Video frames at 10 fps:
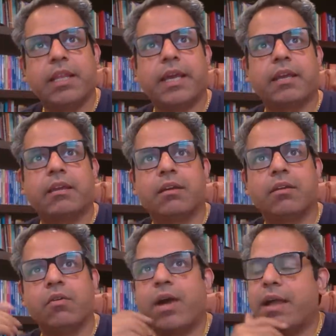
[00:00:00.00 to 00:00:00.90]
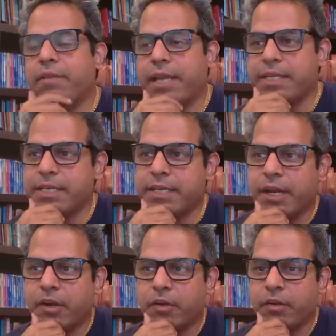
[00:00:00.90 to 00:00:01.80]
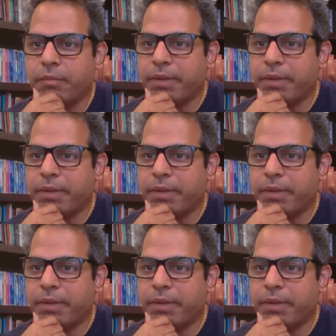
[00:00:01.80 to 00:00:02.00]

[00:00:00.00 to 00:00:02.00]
like, oh, I have an 18 karat gold.